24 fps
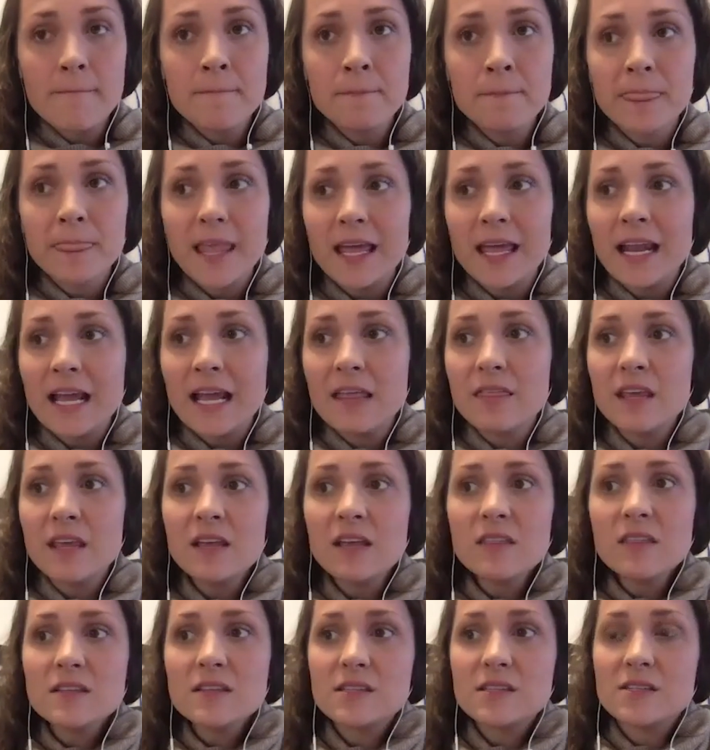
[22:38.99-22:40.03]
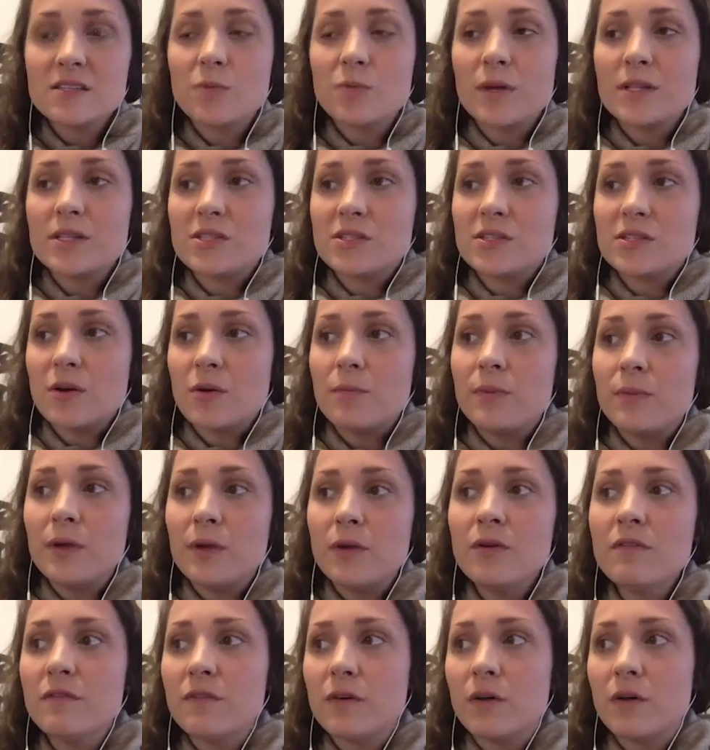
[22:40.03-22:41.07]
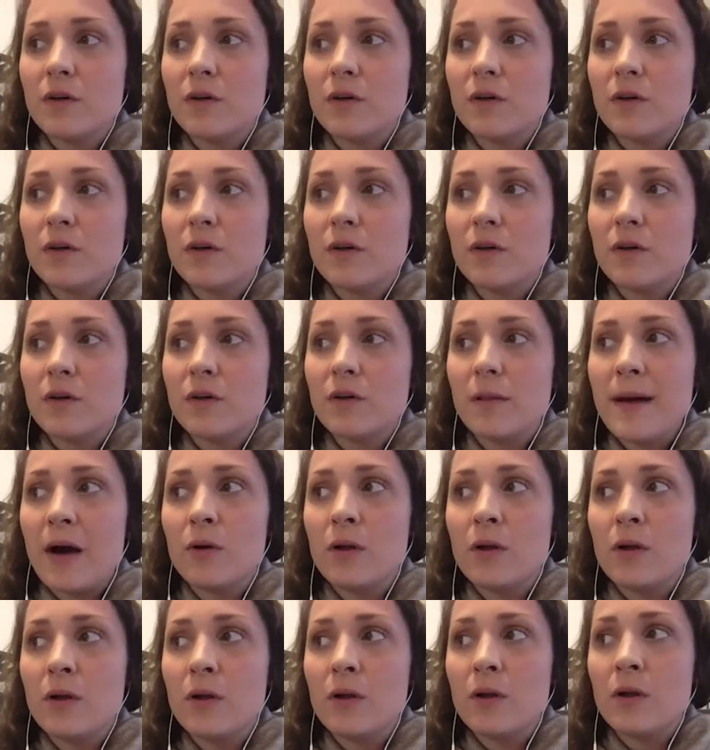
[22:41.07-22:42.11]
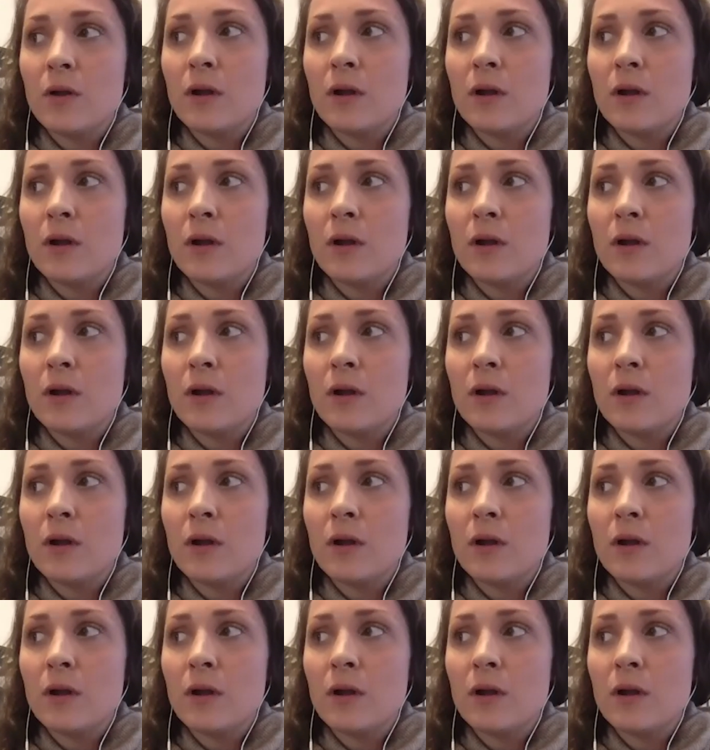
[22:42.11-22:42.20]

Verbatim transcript: And I think this is what's so beautiful about